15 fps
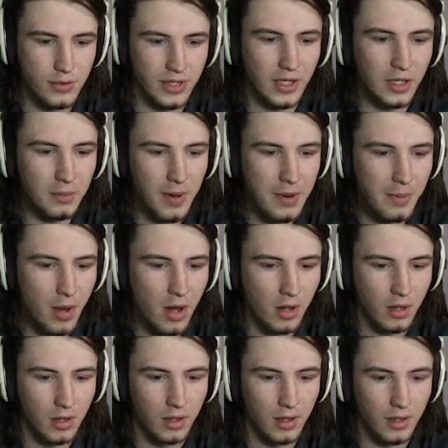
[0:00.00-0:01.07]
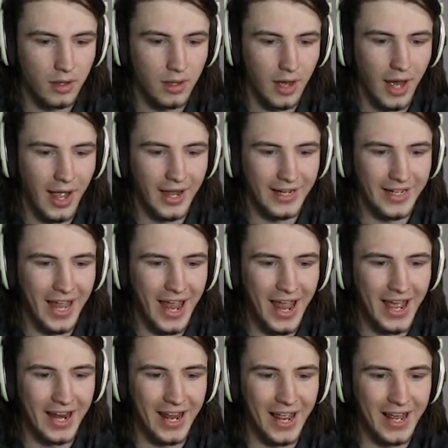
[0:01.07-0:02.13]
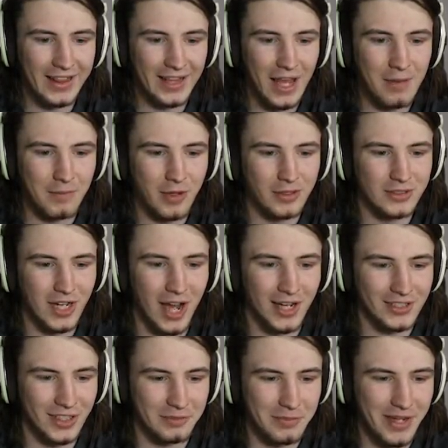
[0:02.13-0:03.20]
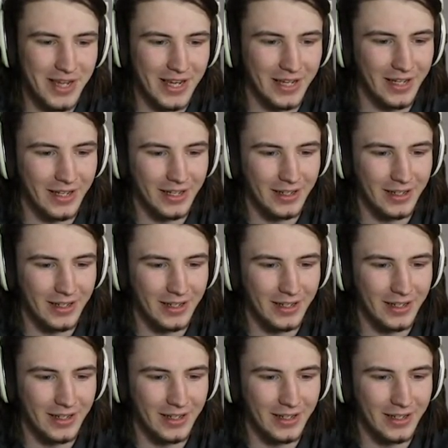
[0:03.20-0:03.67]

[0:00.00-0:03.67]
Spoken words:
Kill the people. I can't hit them. They're dodging me.